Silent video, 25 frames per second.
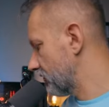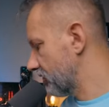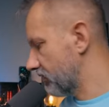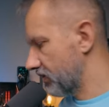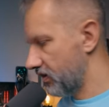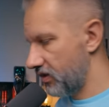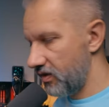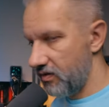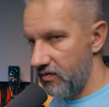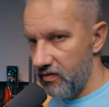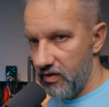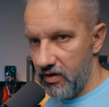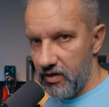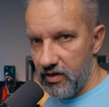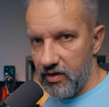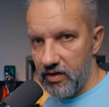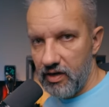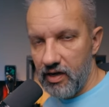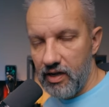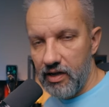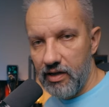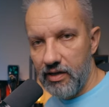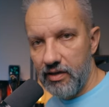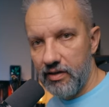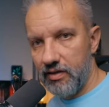whatever,
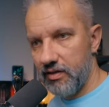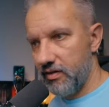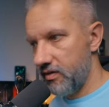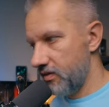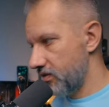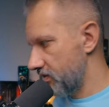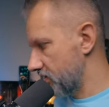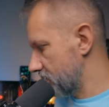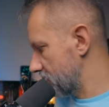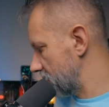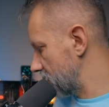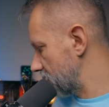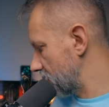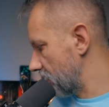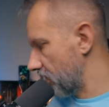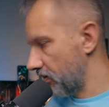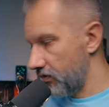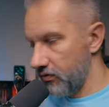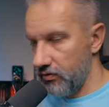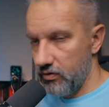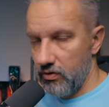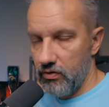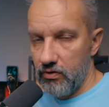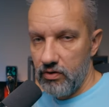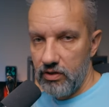and that
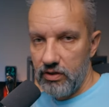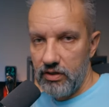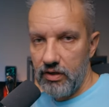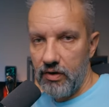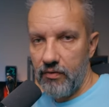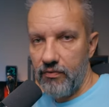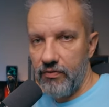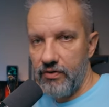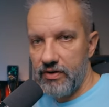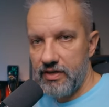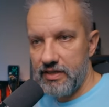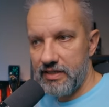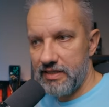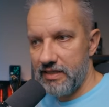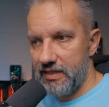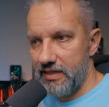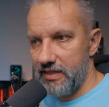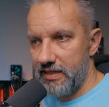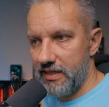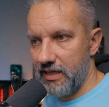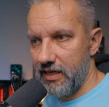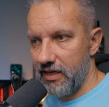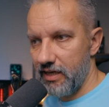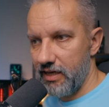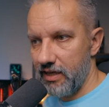audio interface
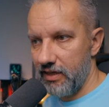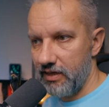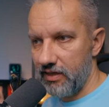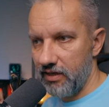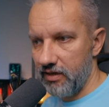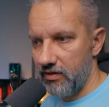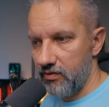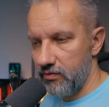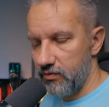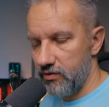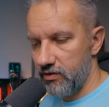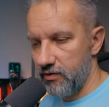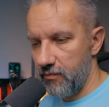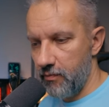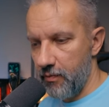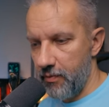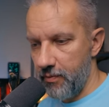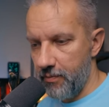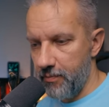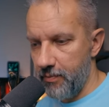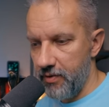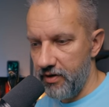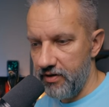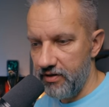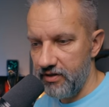is connected to the
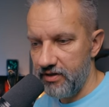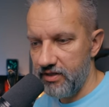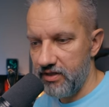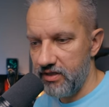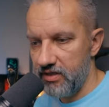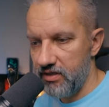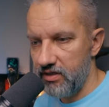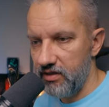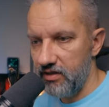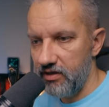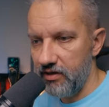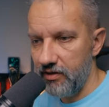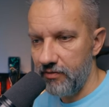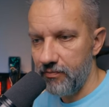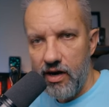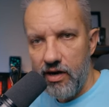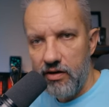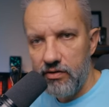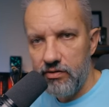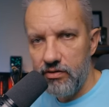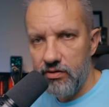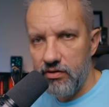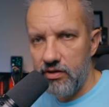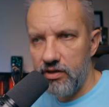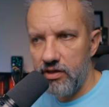PC.
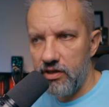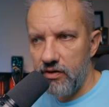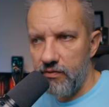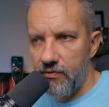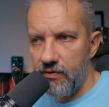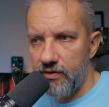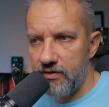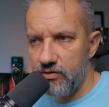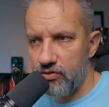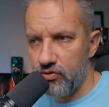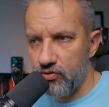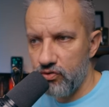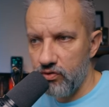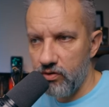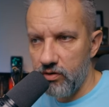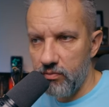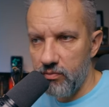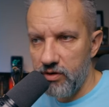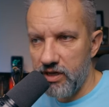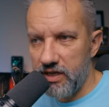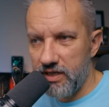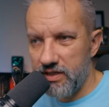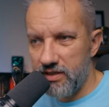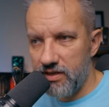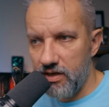Audio interface should
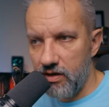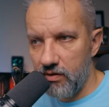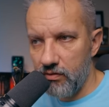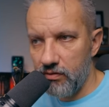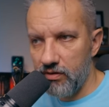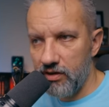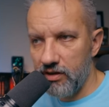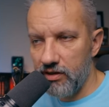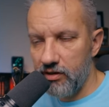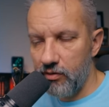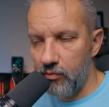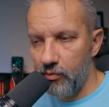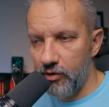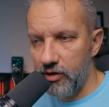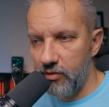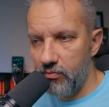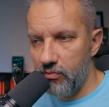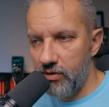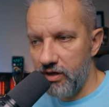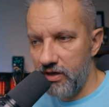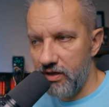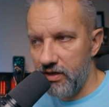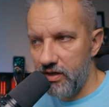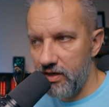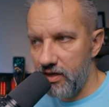make sound a little bit
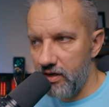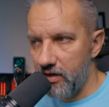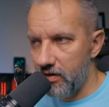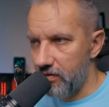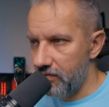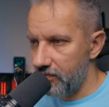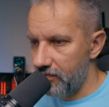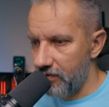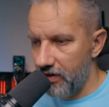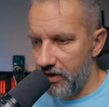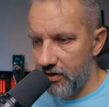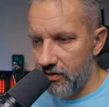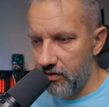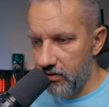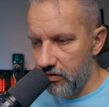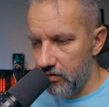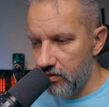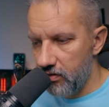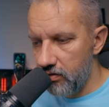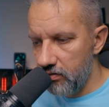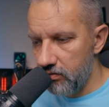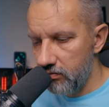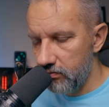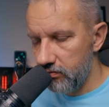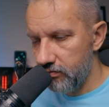better. I don't
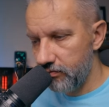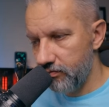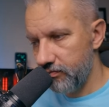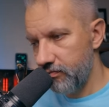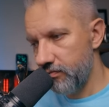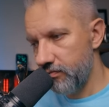know.